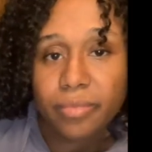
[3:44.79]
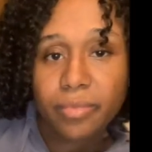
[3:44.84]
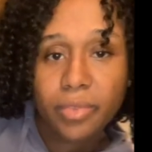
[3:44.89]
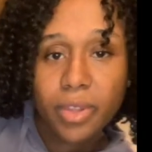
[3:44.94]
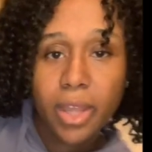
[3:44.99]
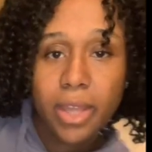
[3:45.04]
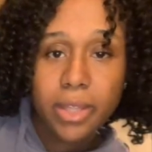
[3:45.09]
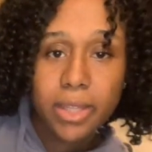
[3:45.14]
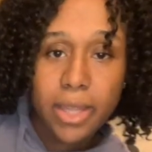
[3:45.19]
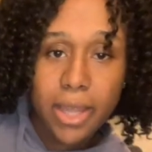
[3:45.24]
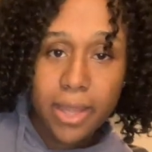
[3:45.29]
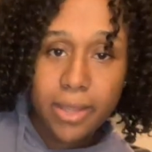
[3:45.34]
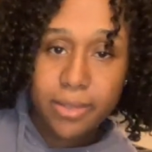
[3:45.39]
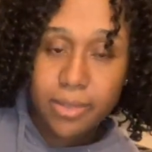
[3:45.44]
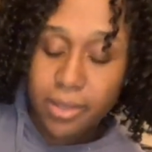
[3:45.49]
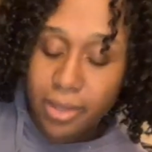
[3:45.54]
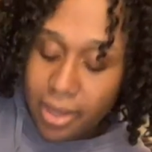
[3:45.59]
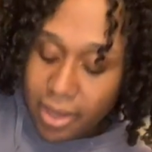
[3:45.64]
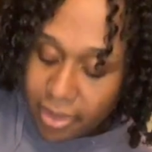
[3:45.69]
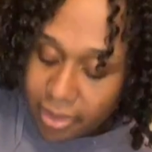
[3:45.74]
And
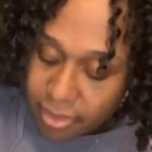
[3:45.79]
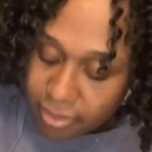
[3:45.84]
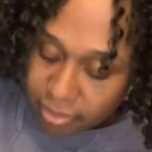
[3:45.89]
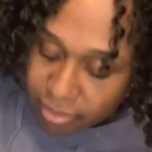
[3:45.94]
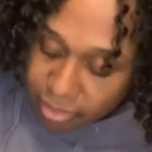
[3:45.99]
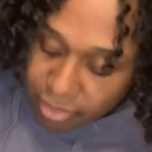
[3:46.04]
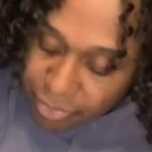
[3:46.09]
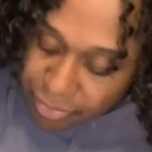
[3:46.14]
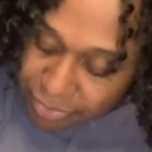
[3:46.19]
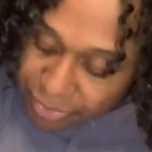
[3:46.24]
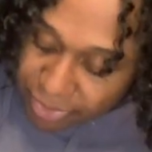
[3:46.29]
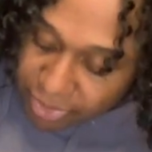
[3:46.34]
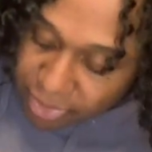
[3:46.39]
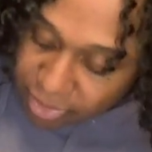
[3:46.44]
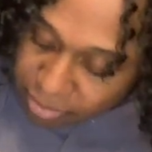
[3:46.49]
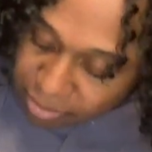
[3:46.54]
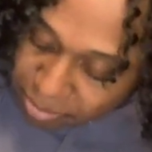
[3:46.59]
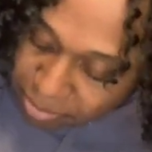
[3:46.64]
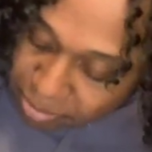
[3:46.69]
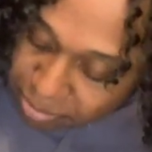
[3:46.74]
yes, I usually
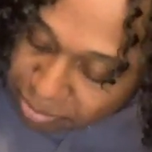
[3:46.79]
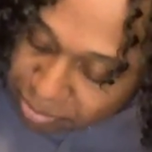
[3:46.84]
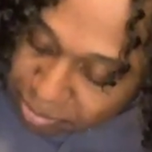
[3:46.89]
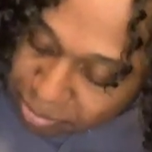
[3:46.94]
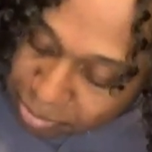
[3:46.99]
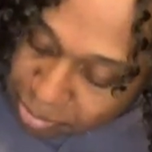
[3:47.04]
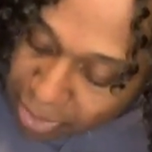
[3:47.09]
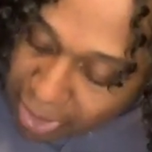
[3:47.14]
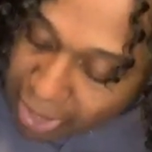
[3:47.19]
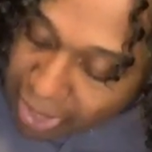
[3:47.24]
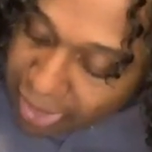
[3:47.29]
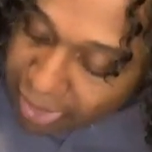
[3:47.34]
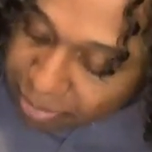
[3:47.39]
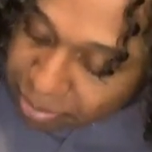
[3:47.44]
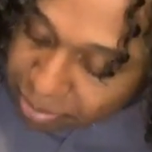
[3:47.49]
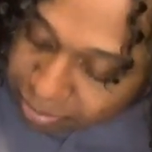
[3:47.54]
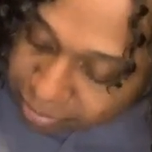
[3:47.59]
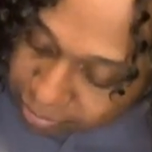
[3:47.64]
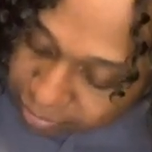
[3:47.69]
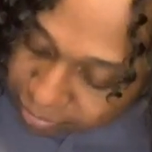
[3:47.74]
buy
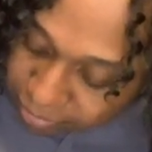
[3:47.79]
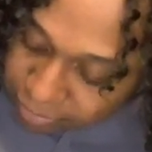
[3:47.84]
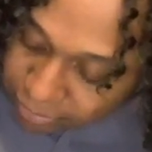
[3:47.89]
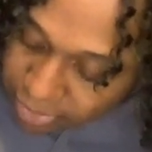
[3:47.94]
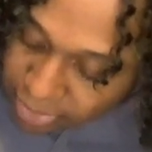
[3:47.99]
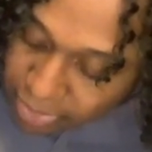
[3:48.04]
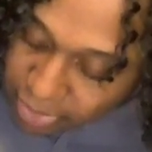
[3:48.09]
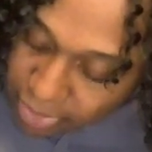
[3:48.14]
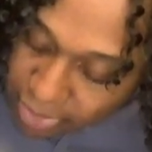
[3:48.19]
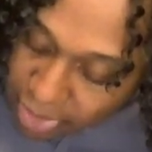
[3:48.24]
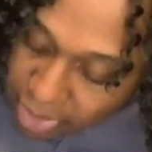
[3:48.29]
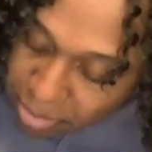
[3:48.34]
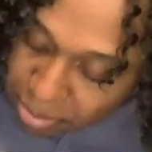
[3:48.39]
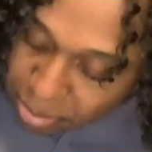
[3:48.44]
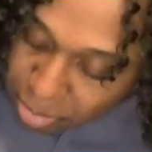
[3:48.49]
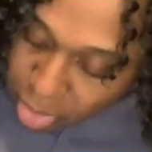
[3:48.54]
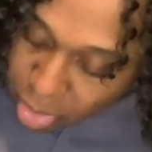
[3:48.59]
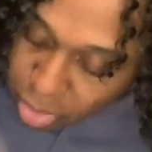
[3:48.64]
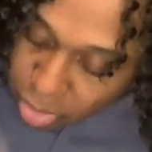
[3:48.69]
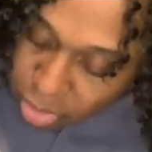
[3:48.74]
in
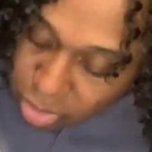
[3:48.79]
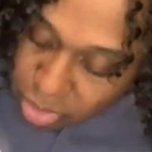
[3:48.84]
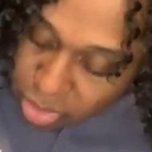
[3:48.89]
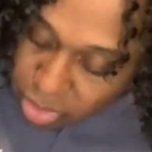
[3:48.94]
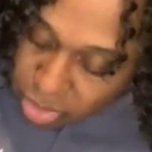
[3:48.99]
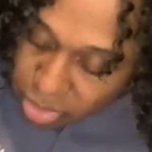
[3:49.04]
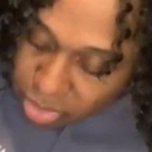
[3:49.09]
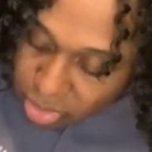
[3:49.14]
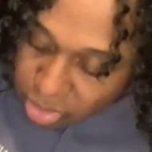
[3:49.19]
bulk,